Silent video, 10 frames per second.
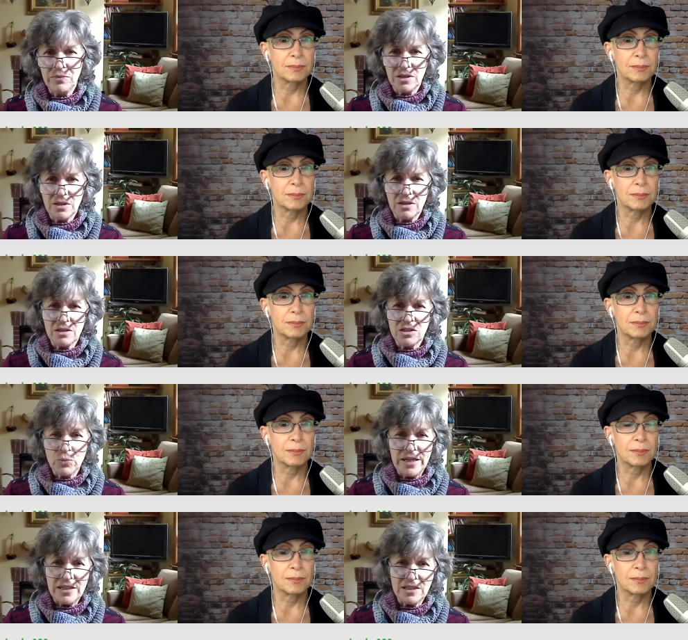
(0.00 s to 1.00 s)
Speaker 1: the
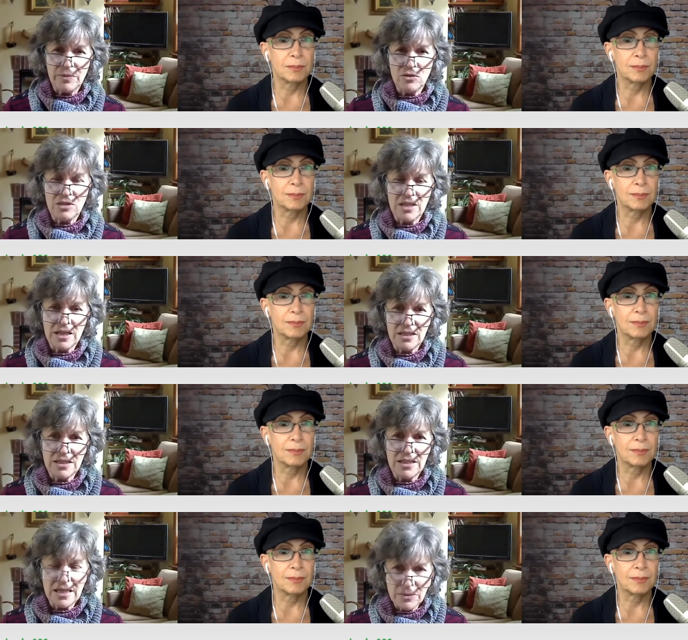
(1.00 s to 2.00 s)
sweetest most
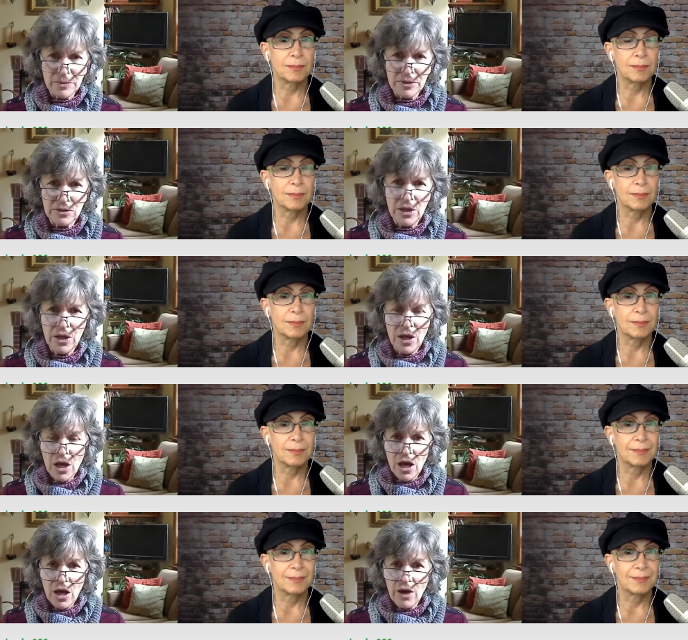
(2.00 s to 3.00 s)
accessible
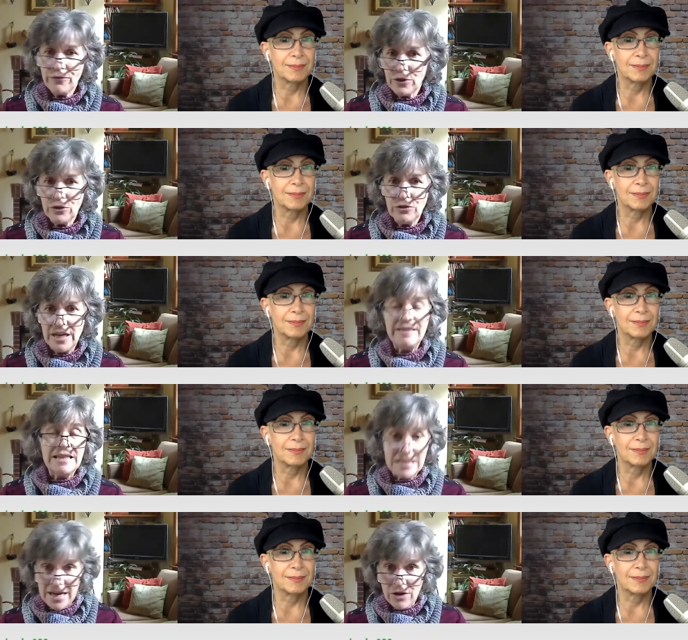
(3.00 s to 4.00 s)
uh, fruit in
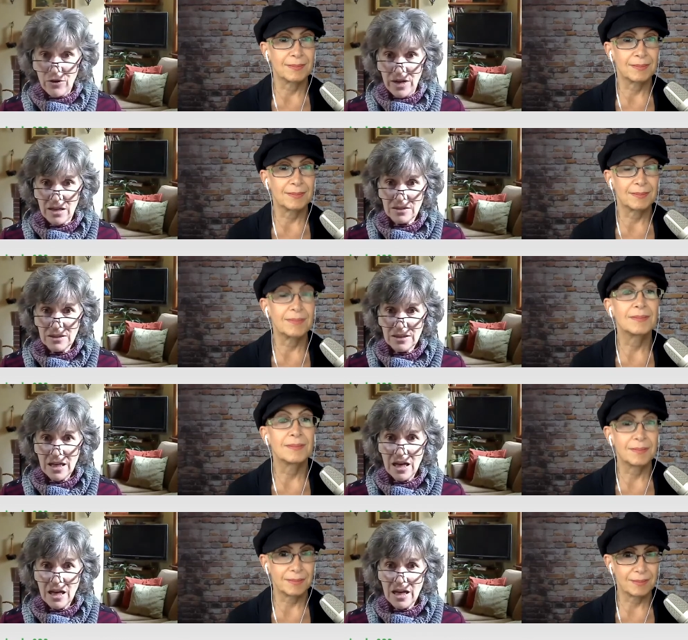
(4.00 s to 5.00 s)
this area
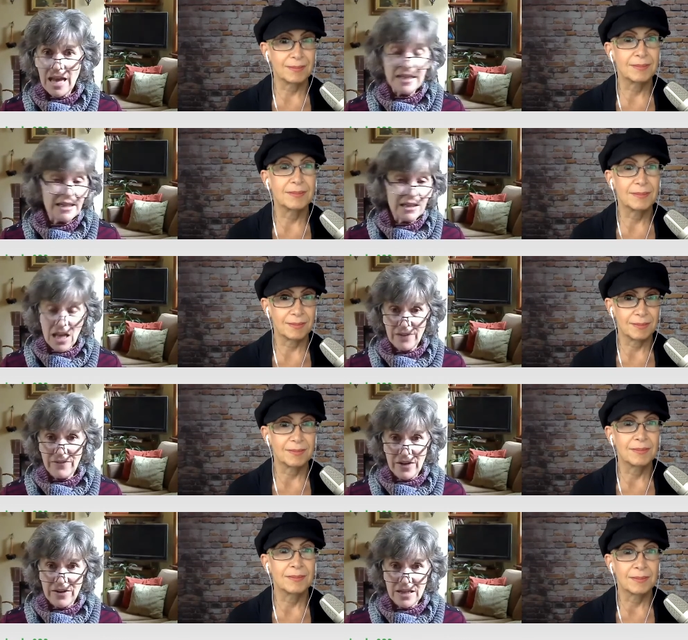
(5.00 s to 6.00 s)
uh, and in a lot of
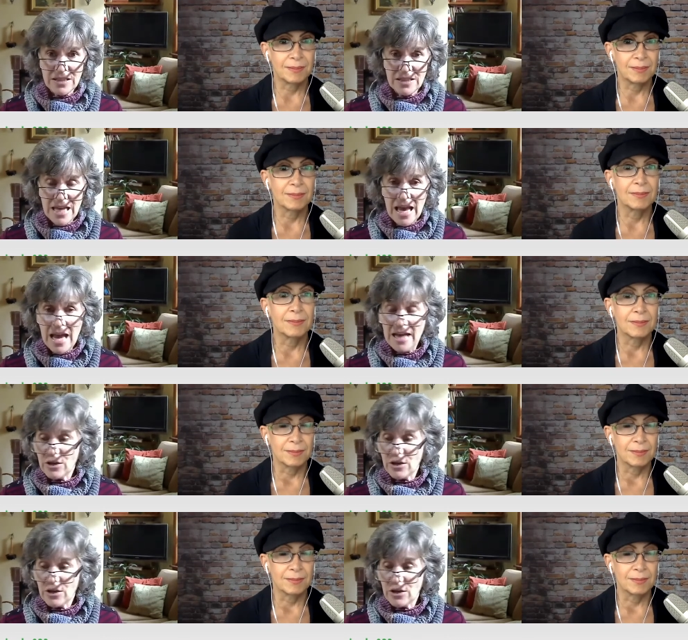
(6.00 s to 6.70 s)
areas and it